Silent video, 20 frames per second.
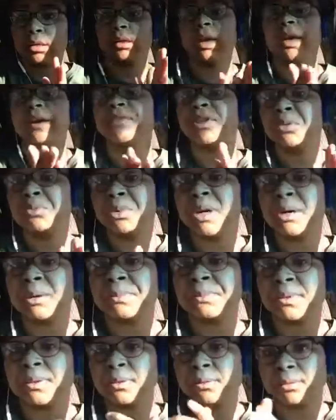After you
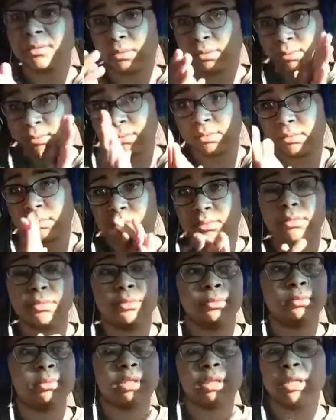pump,
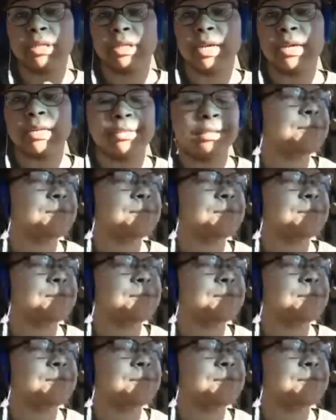sanitize